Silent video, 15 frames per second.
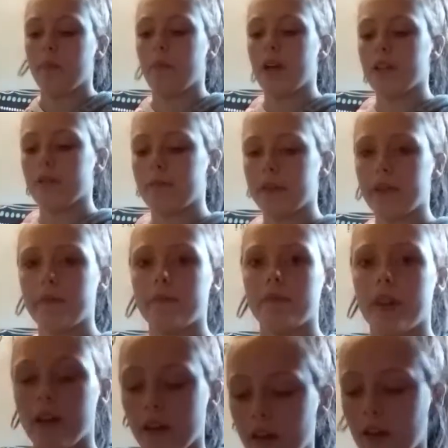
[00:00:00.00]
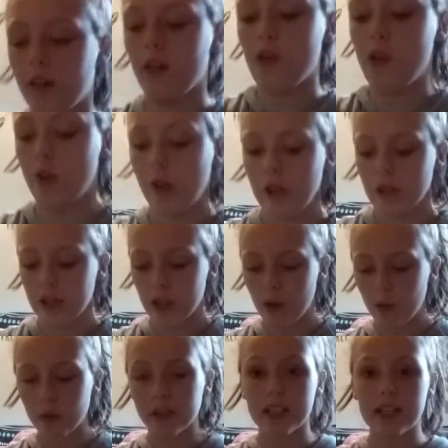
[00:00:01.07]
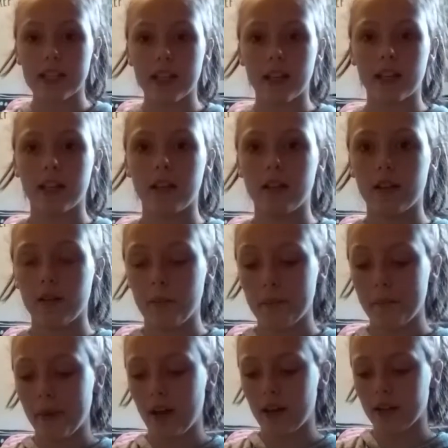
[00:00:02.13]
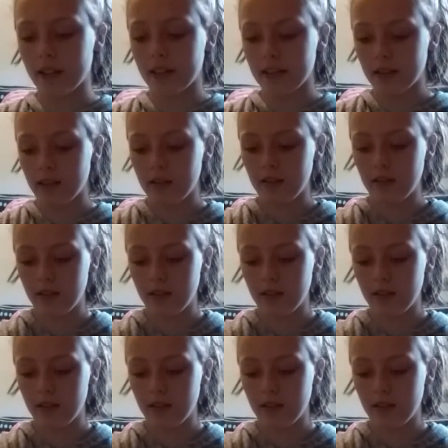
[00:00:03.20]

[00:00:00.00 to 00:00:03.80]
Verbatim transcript: possibly. So with the second pocket